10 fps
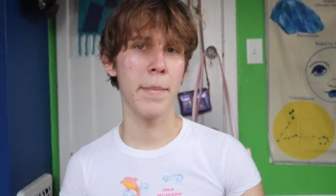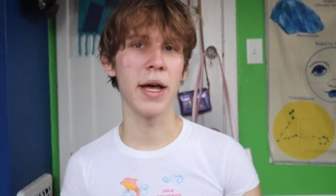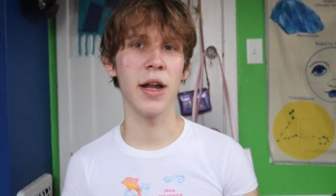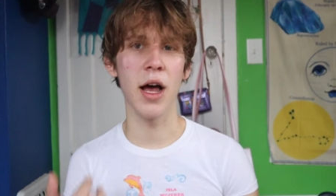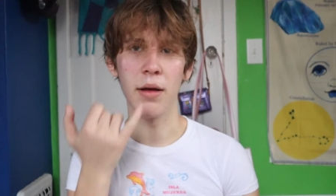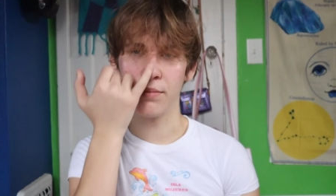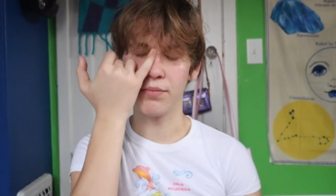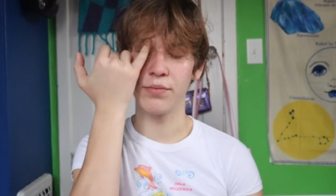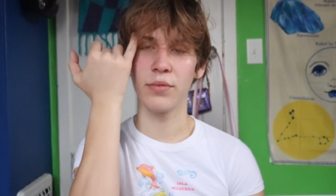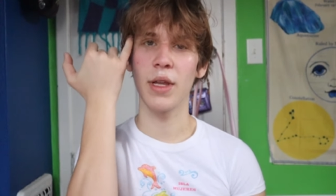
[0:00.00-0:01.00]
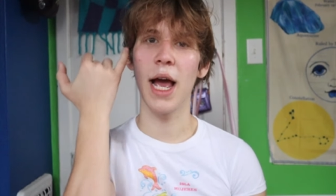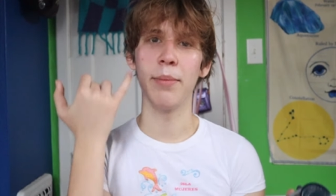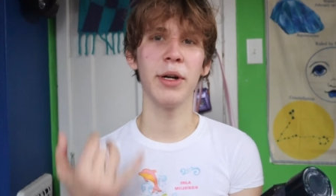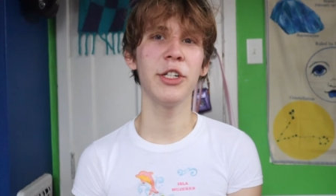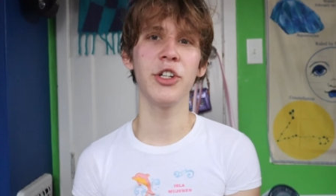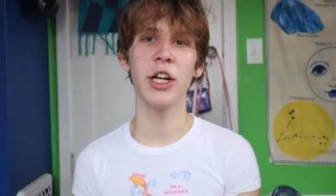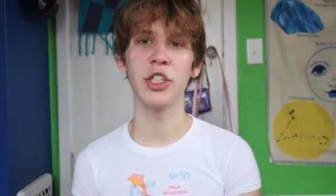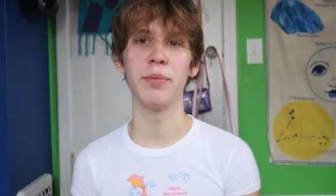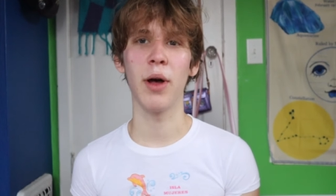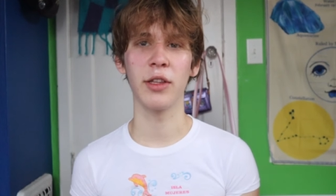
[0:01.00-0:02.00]
But um, I'm pretty sure I
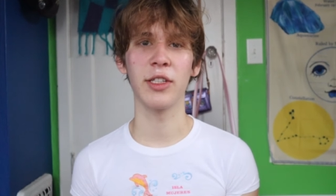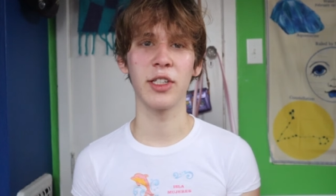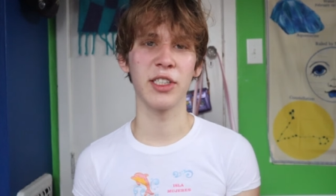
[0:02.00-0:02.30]
just bought this